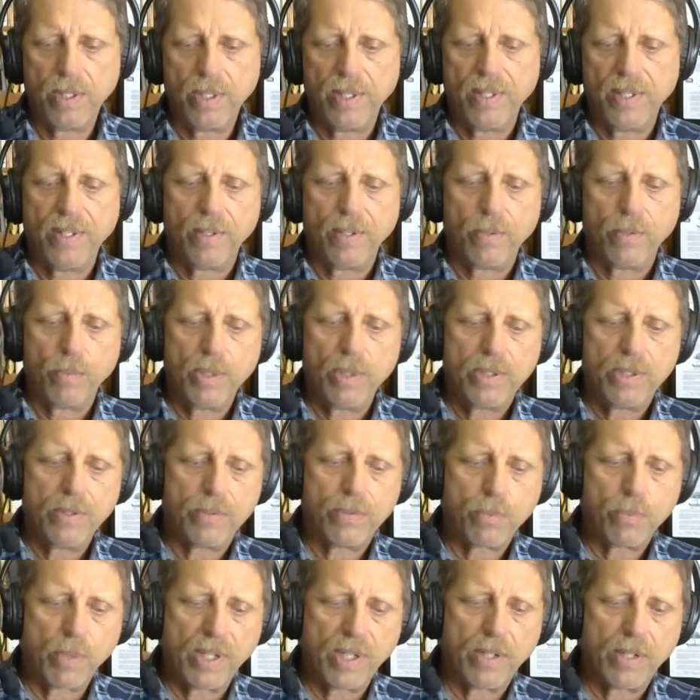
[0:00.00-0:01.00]
which is
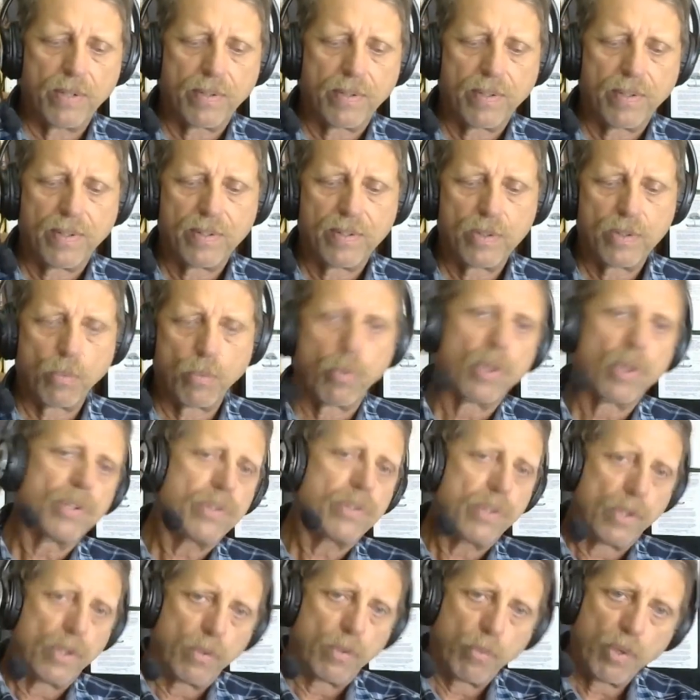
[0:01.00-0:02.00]
where the worst
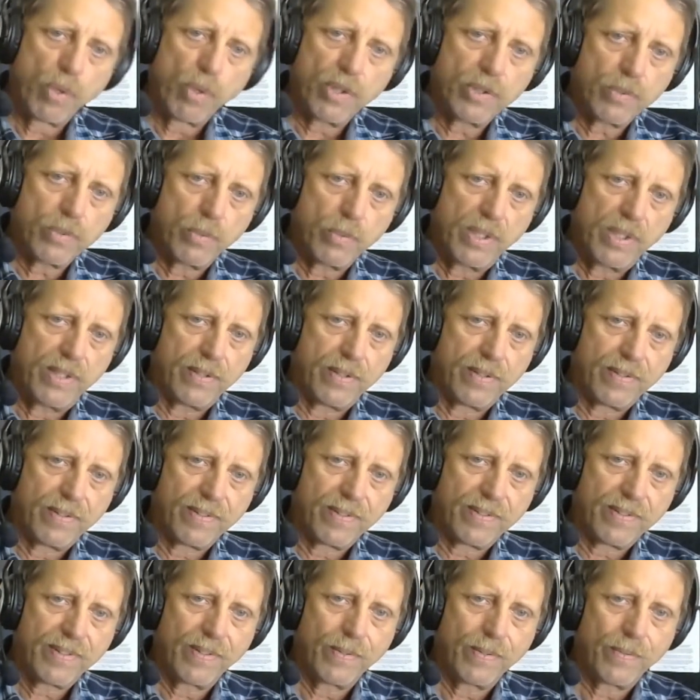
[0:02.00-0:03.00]
of the worst went.
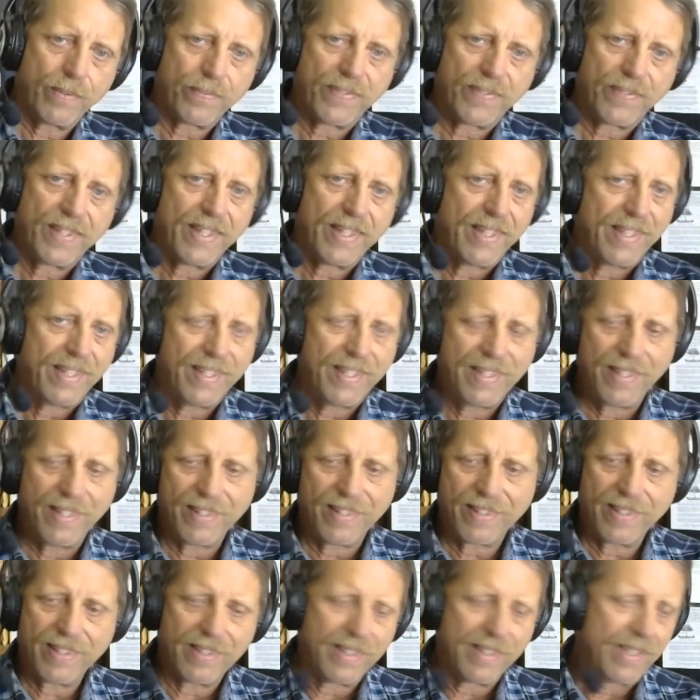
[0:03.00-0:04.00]
So
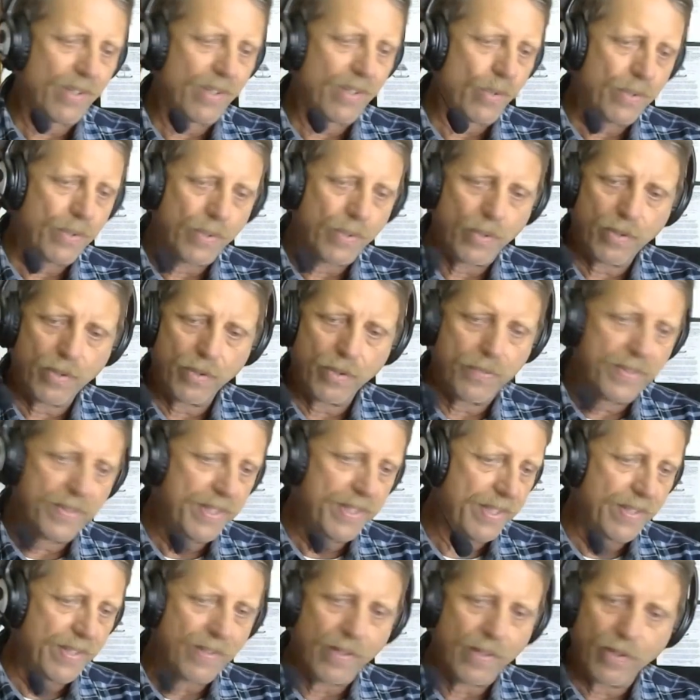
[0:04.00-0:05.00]

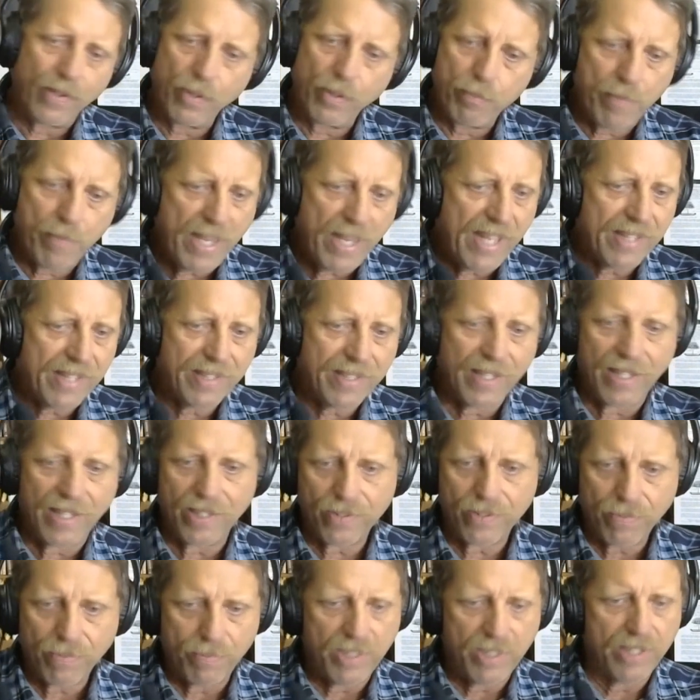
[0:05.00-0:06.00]
all the bad guys
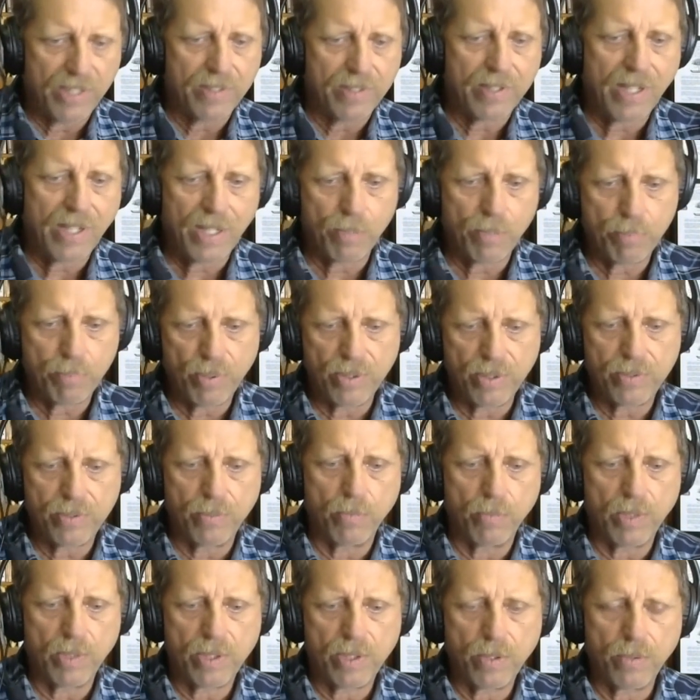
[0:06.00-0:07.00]
from the entire prison
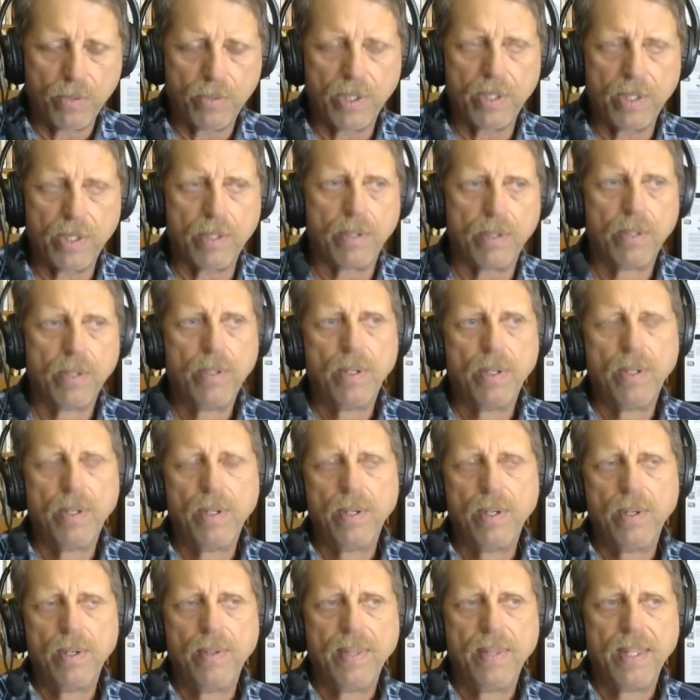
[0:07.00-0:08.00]
would go there.
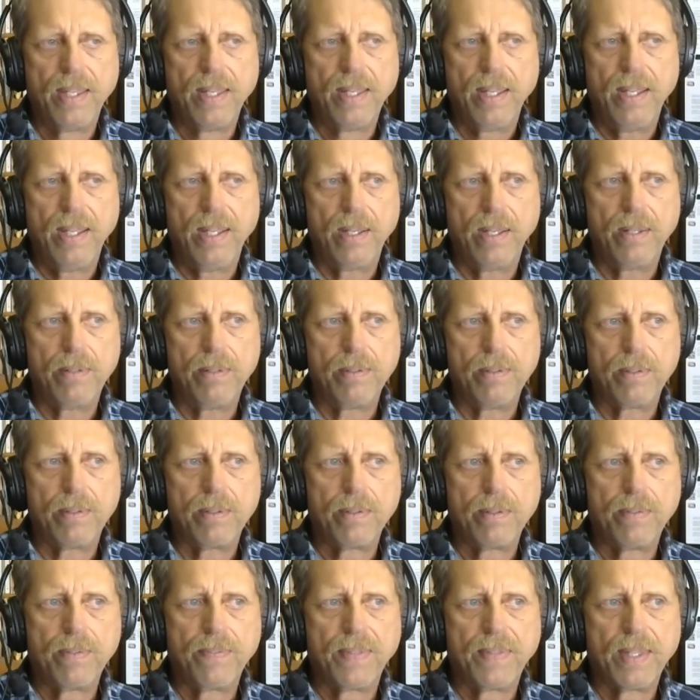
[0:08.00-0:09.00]
And
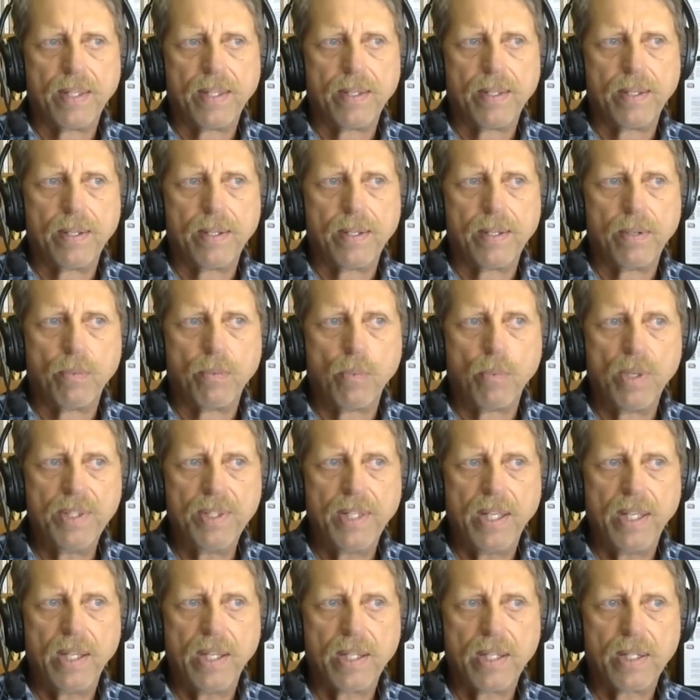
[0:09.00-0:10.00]
one day
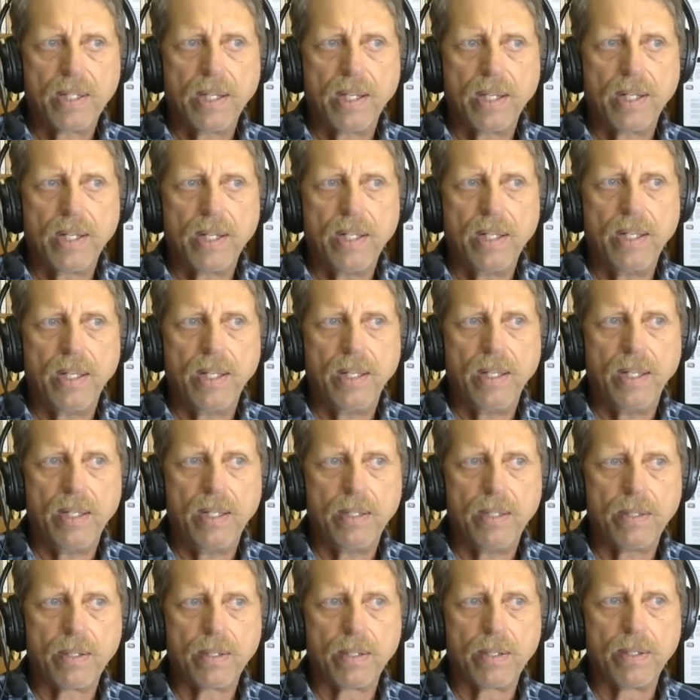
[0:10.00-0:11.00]
I got
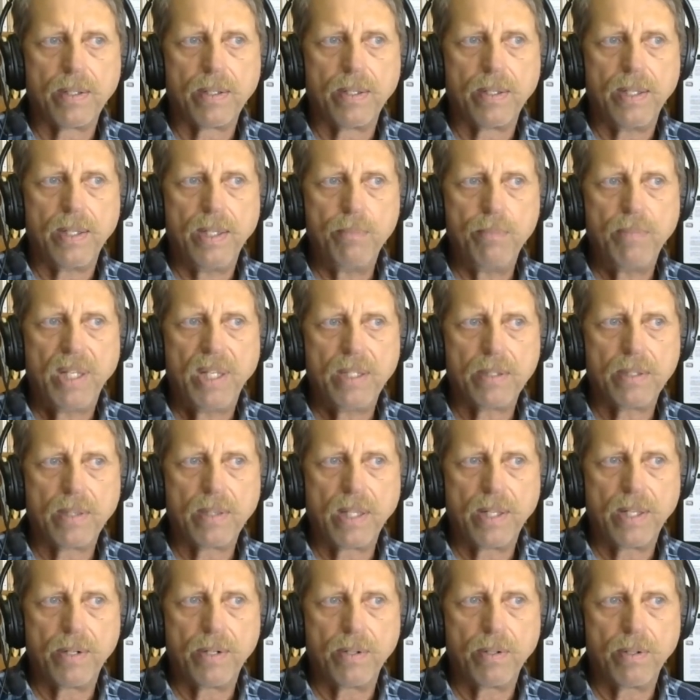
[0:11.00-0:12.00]
a inmate
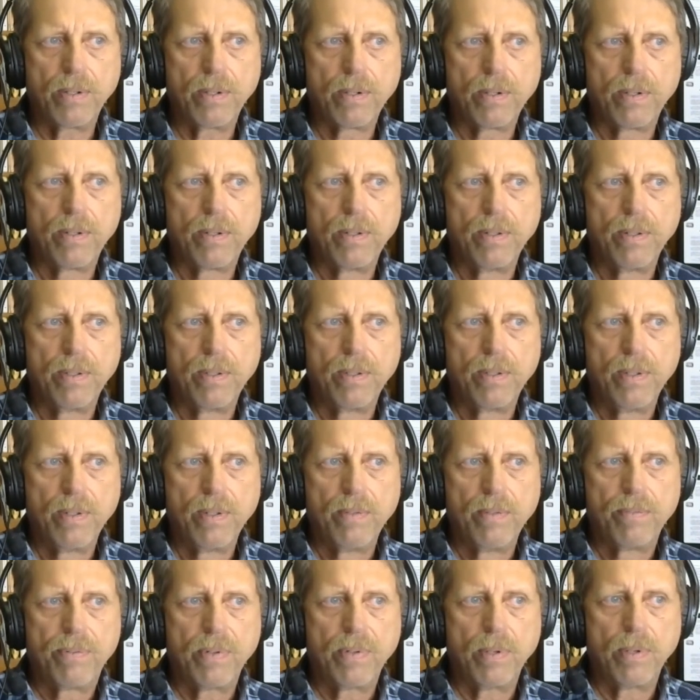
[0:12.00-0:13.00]
letter
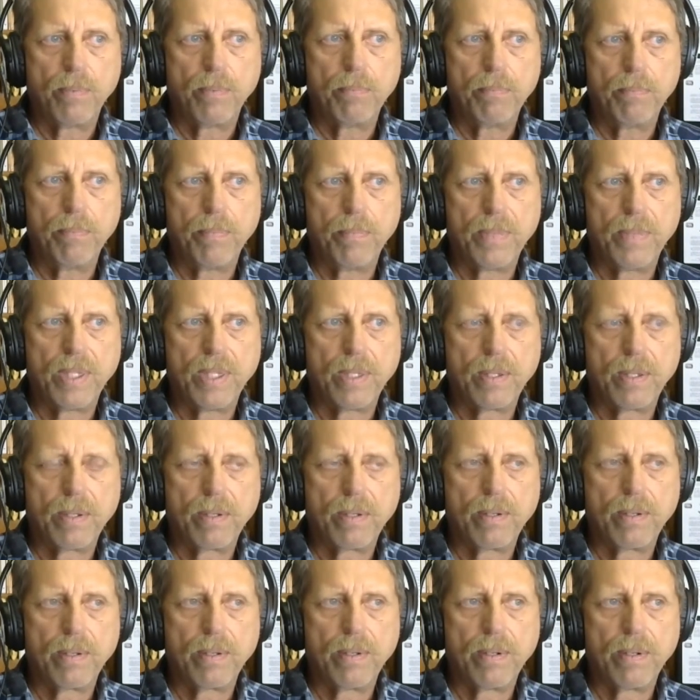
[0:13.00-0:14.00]
from
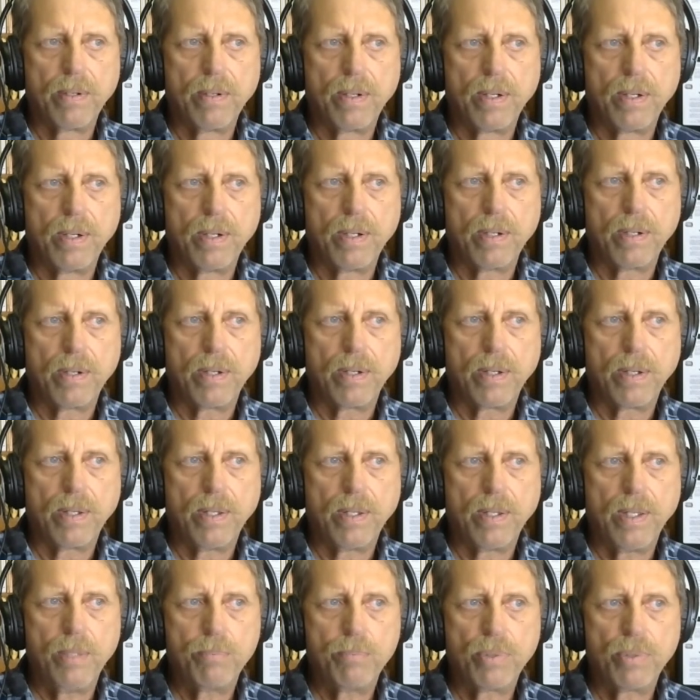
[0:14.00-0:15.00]

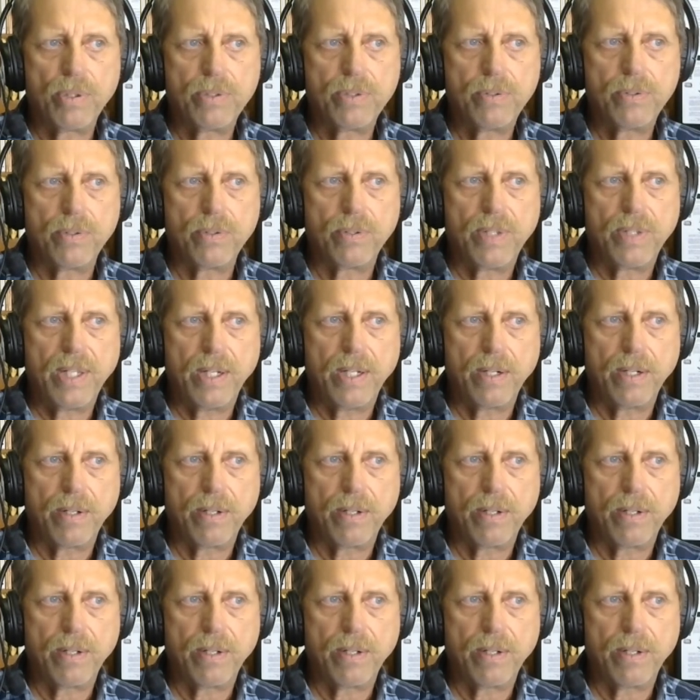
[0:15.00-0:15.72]
a prisoner there